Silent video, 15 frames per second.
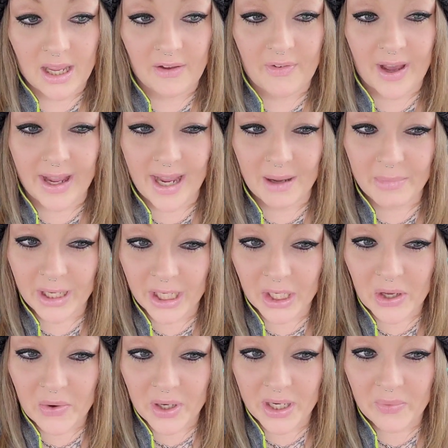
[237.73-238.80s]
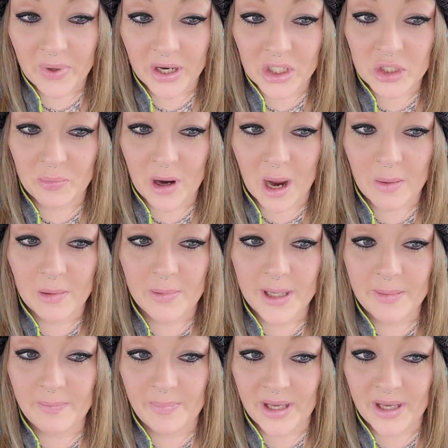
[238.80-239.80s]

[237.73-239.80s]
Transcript: if I am going to go anywhere, it should probably